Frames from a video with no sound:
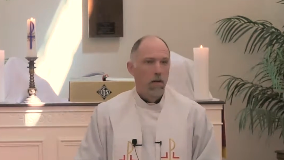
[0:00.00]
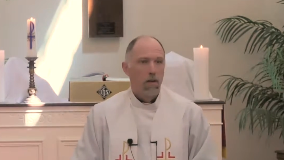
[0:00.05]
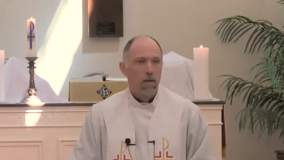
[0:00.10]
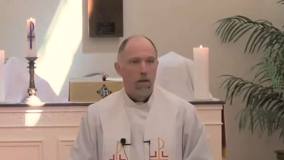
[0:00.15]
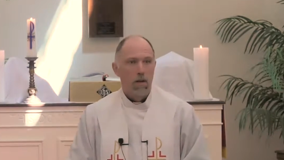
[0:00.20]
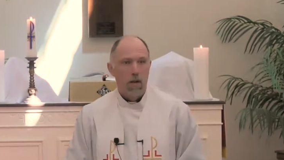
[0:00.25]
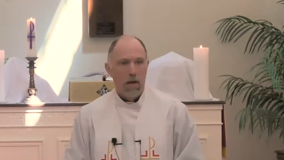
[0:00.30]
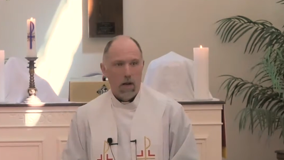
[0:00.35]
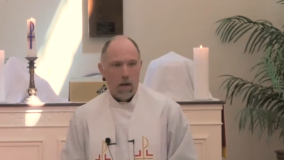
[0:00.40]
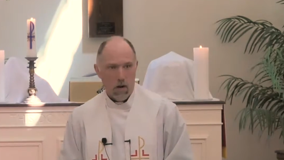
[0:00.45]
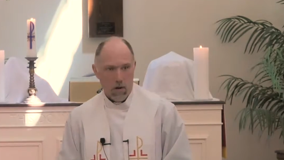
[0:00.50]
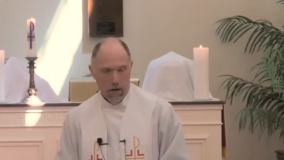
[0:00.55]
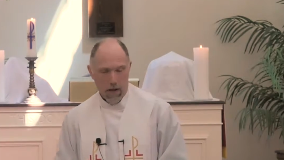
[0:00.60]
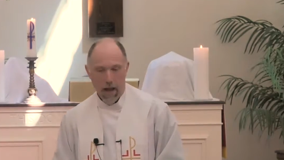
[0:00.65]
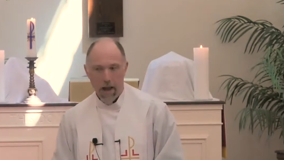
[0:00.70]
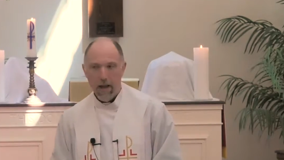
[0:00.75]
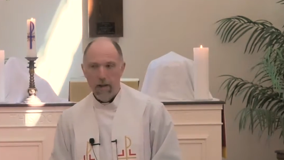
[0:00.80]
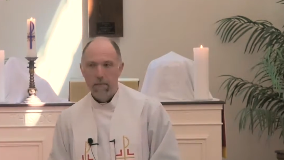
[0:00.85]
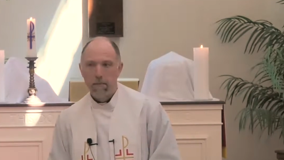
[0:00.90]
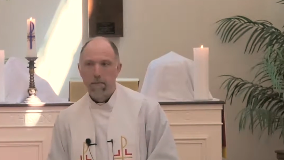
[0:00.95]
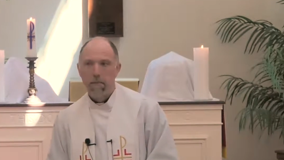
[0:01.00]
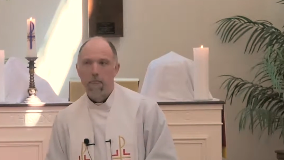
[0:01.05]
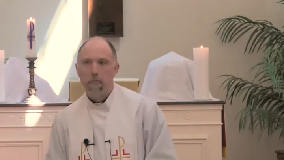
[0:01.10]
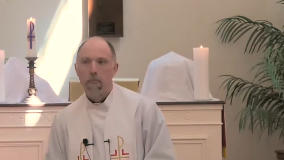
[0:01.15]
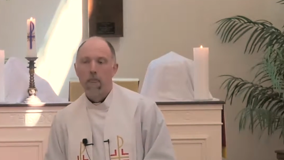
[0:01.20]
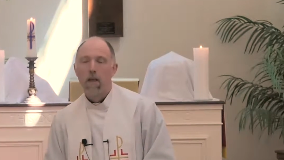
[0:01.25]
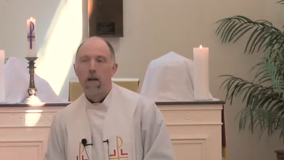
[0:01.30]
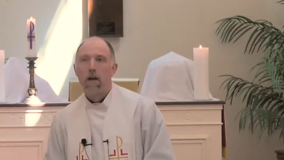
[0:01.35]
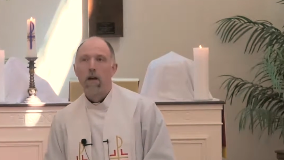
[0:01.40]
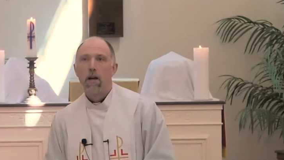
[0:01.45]
They're like, okay.
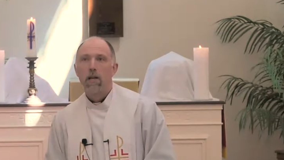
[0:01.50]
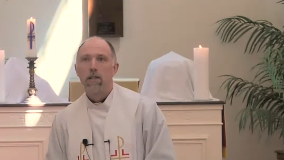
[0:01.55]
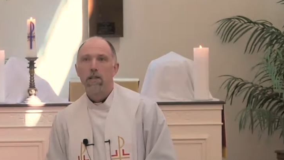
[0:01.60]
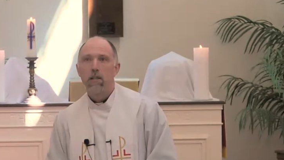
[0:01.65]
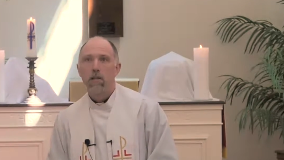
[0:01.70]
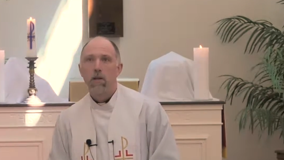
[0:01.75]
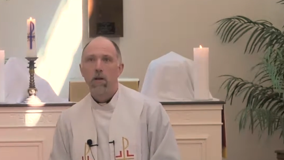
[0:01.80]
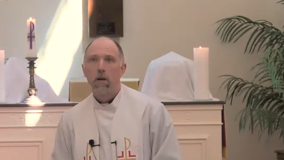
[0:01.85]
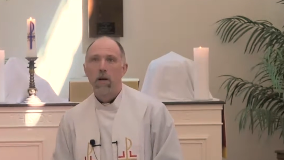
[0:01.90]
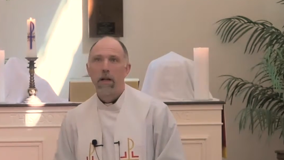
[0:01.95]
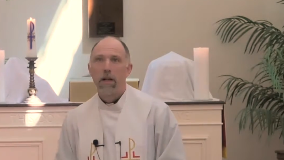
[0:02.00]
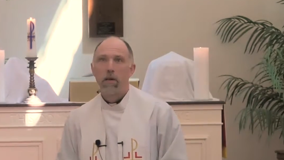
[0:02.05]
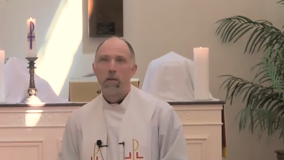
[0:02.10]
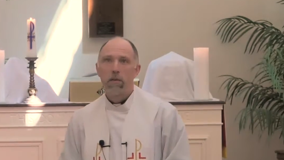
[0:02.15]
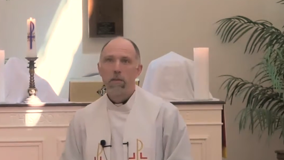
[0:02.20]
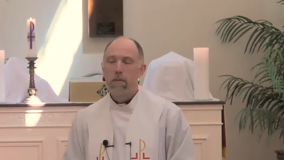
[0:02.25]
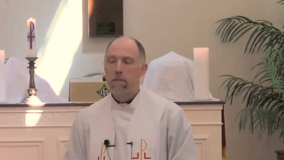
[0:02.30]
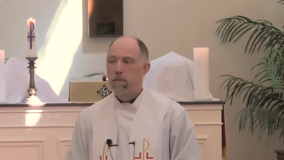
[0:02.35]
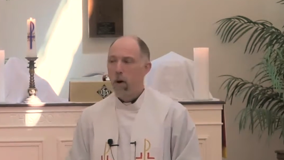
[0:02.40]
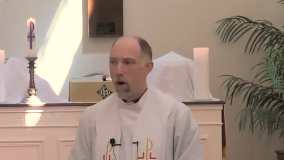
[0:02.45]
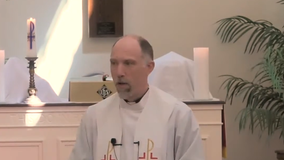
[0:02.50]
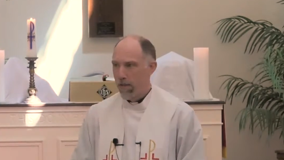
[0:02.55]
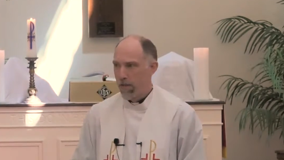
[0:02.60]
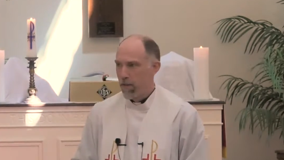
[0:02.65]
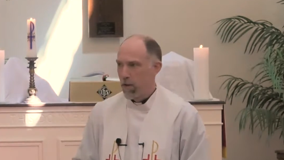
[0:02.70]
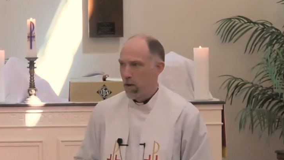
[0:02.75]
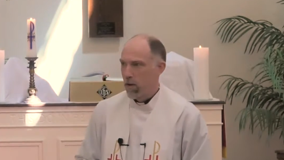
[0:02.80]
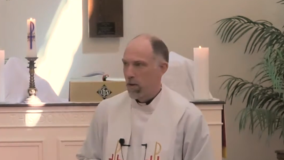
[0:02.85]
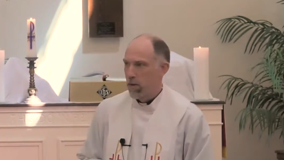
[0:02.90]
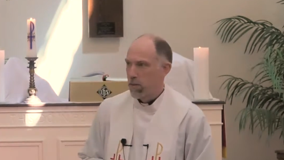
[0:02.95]
I said, well, it would be both of
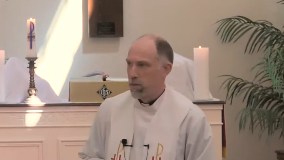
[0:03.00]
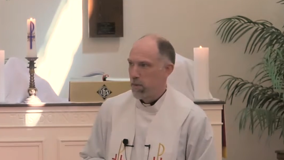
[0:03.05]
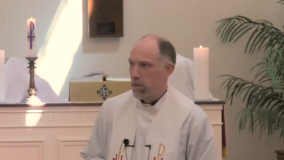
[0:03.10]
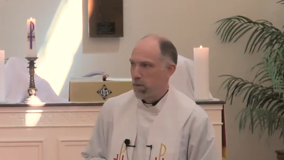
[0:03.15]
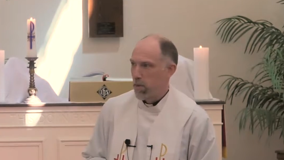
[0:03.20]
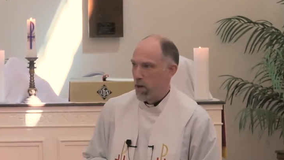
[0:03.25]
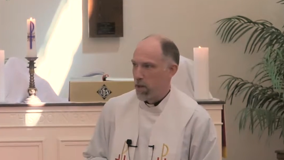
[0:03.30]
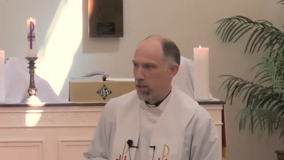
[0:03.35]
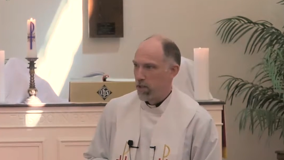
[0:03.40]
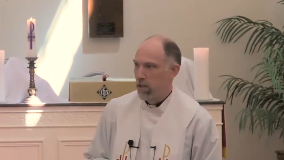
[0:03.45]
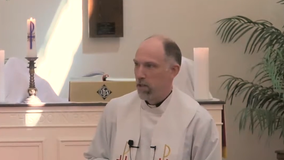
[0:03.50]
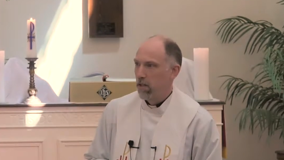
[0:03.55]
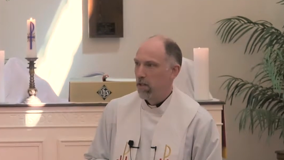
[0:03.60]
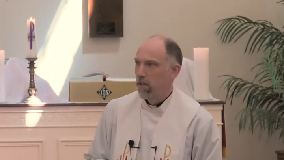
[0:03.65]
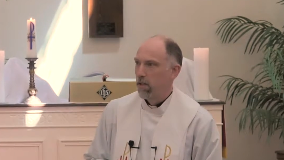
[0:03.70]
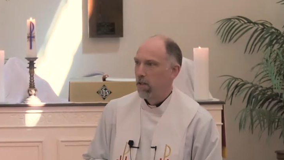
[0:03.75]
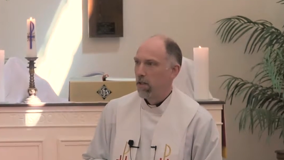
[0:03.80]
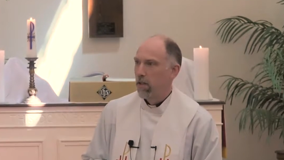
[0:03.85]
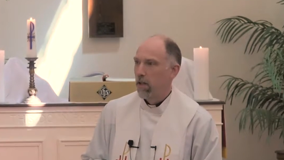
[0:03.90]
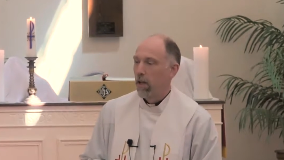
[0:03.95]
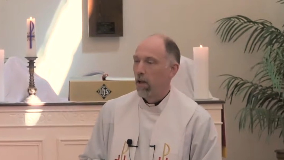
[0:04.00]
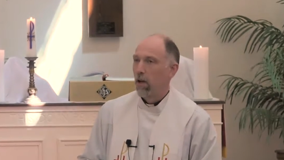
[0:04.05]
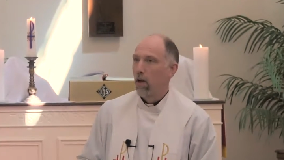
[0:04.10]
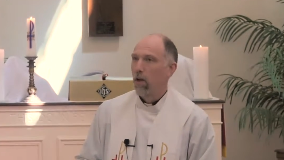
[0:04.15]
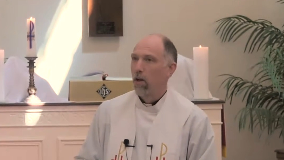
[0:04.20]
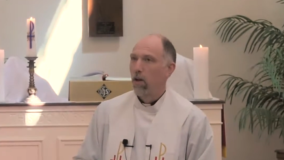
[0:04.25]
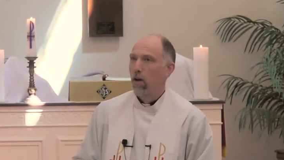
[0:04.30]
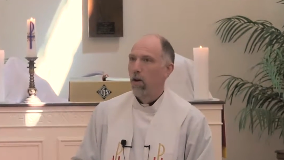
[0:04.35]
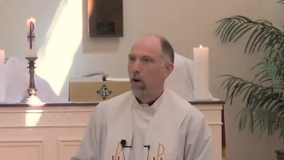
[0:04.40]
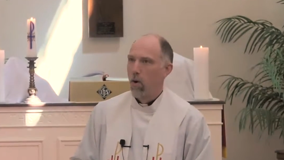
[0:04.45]
your Christmas present. Like,
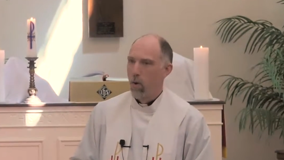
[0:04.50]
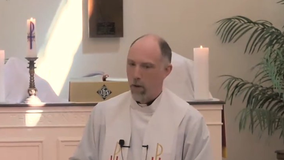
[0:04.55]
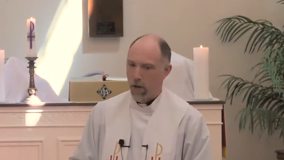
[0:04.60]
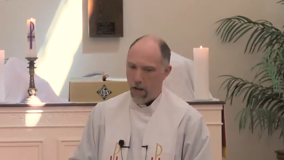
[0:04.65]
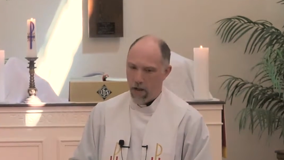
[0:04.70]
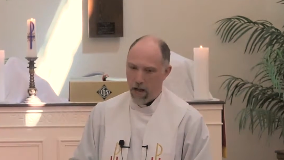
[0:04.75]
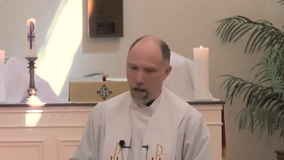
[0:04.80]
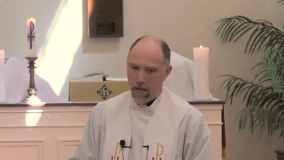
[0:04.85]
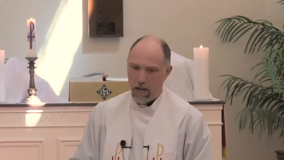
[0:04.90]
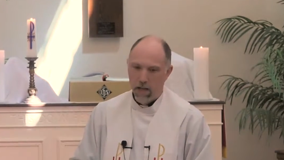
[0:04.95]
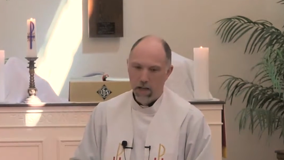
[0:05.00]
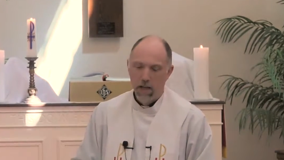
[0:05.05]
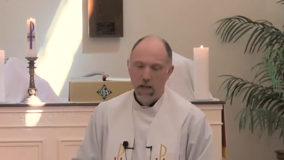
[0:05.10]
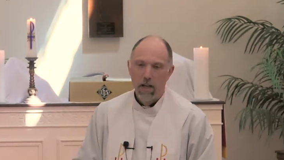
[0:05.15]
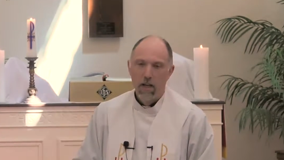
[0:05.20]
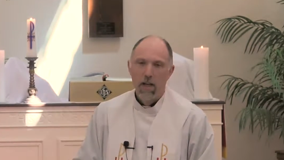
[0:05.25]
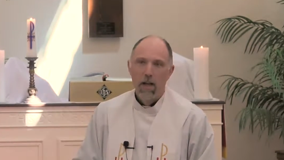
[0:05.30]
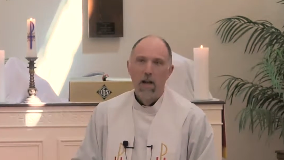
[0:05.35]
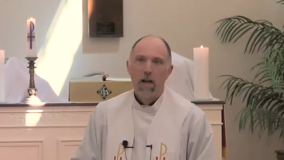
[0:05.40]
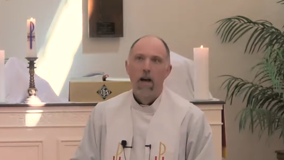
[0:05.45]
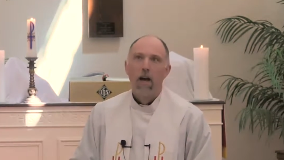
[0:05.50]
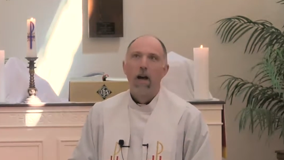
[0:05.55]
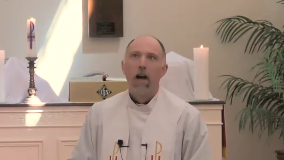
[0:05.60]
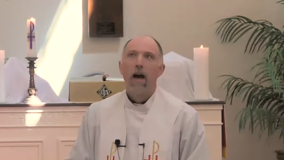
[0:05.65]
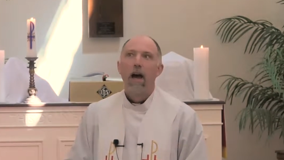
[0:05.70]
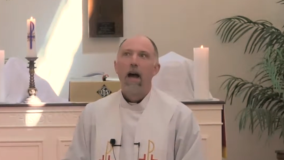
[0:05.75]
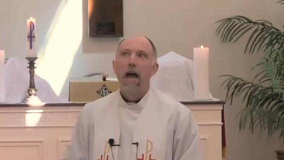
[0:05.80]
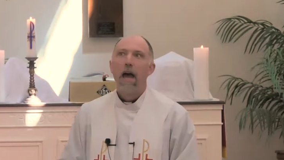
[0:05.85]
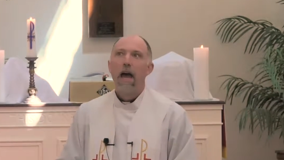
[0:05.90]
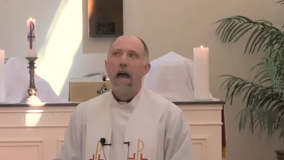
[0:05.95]
okay.
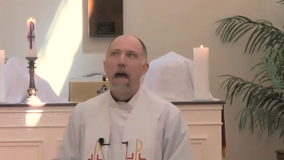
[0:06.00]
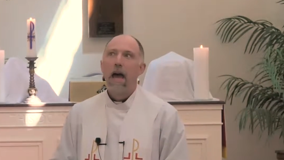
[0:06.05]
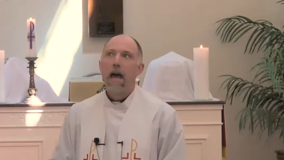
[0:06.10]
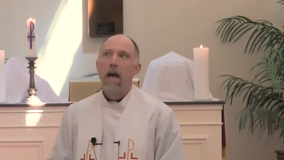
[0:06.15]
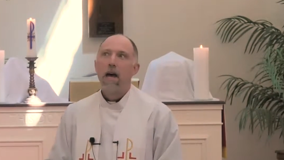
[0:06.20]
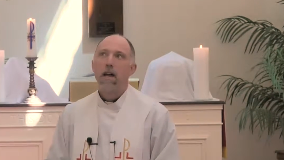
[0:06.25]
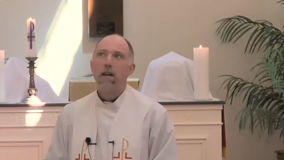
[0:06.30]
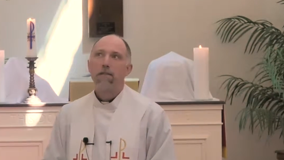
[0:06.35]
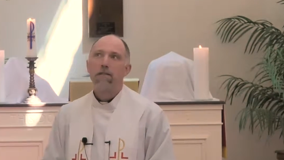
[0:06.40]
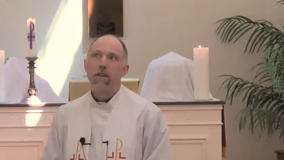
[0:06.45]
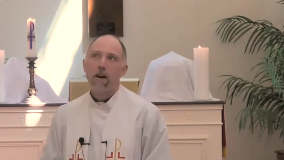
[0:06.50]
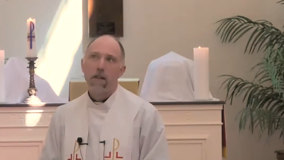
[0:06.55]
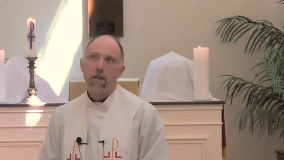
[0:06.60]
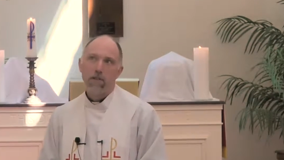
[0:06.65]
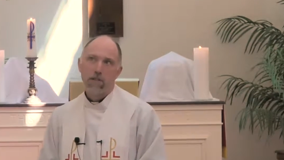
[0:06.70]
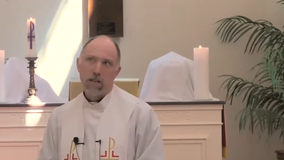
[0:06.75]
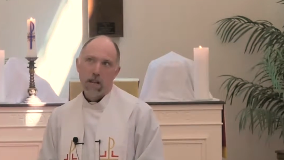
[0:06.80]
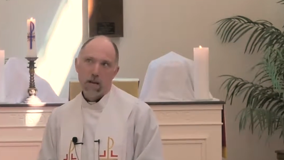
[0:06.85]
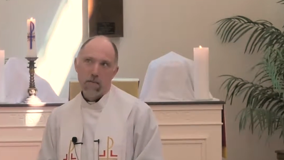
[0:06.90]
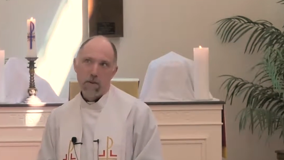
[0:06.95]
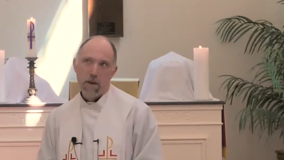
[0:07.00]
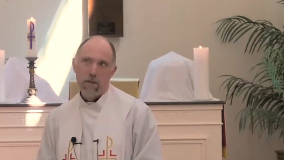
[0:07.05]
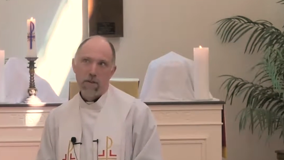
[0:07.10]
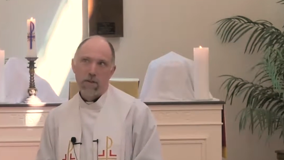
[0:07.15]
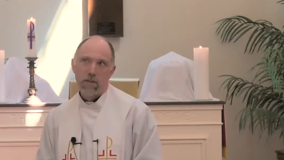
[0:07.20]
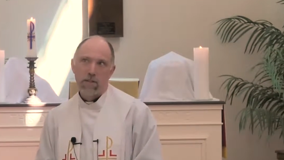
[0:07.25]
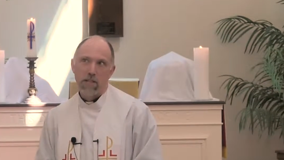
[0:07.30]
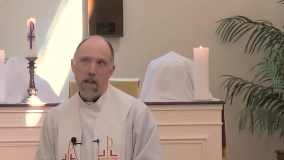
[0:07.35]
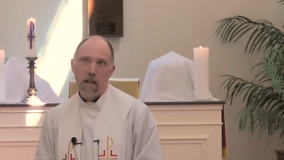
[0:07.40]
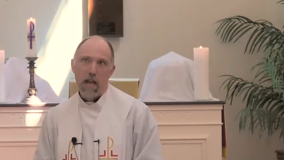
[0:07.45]
And Father's Day and
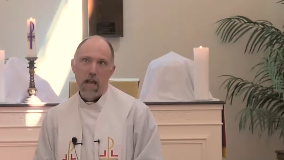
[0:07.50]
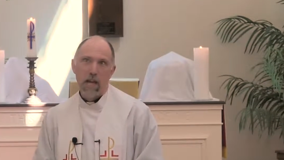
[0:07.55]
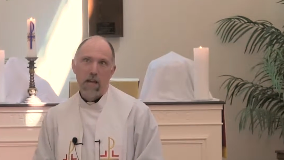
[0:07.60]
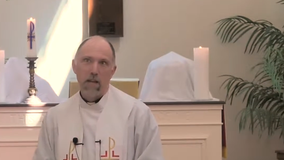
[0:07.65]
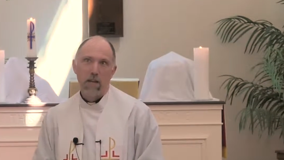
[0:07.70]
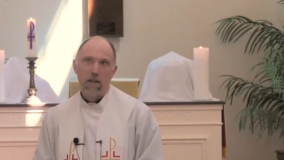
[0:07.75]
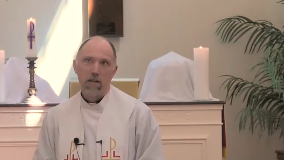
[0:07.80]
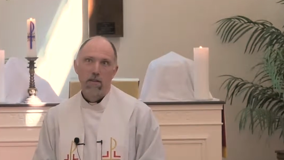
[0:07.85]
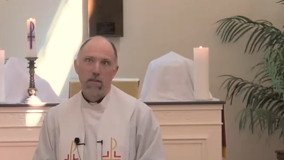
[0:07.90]
Mother's Day.